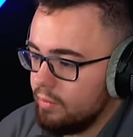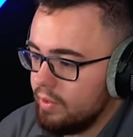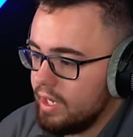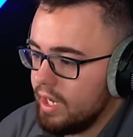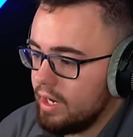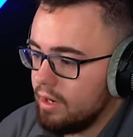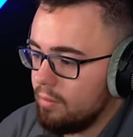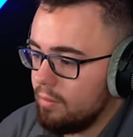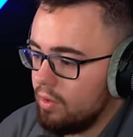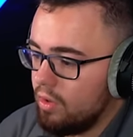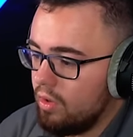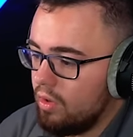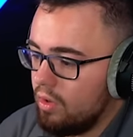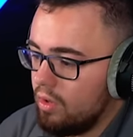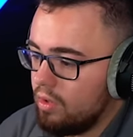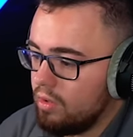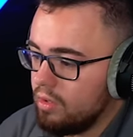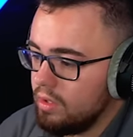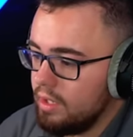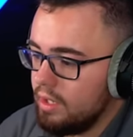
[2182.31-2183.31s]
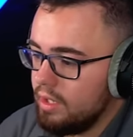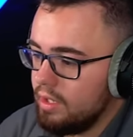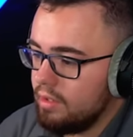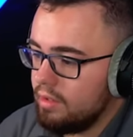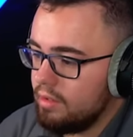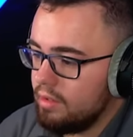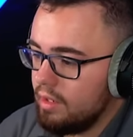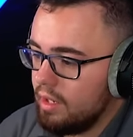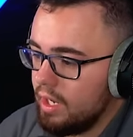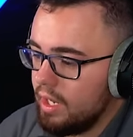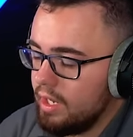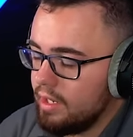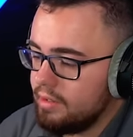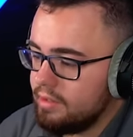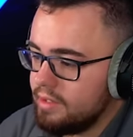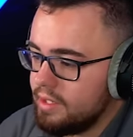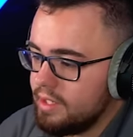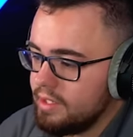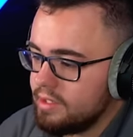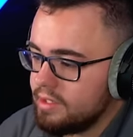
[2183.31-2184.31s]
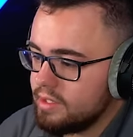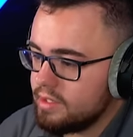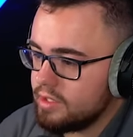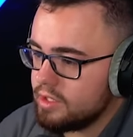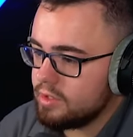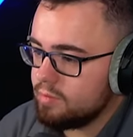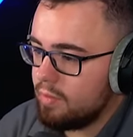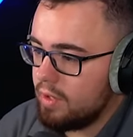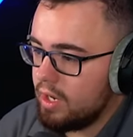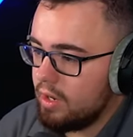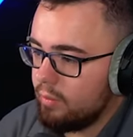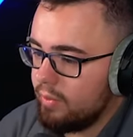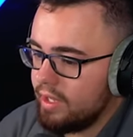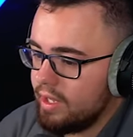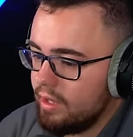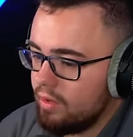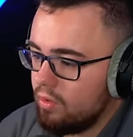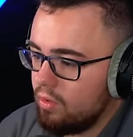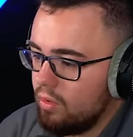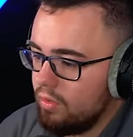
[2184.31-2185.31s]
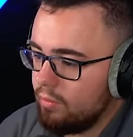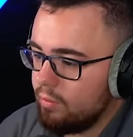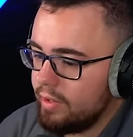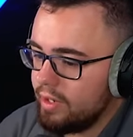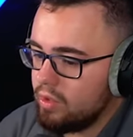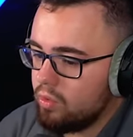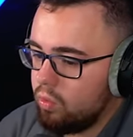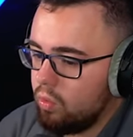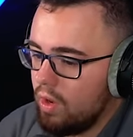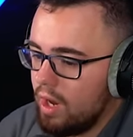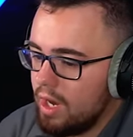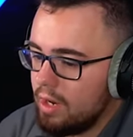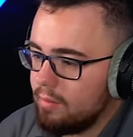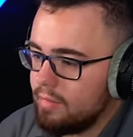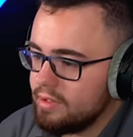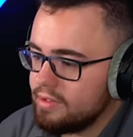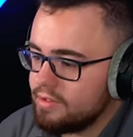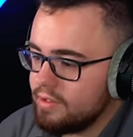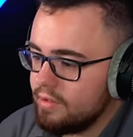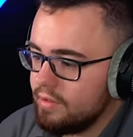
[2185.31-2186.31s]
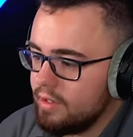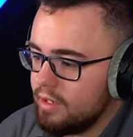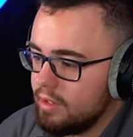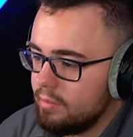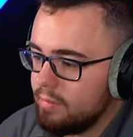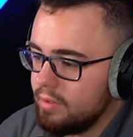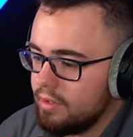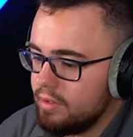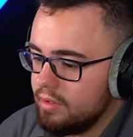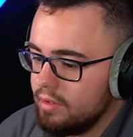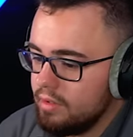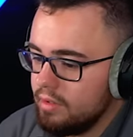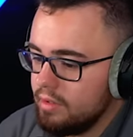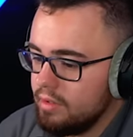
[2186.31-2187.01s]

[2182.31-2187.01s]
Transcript: We got them all in a decent spot. We got all the requirements in there, but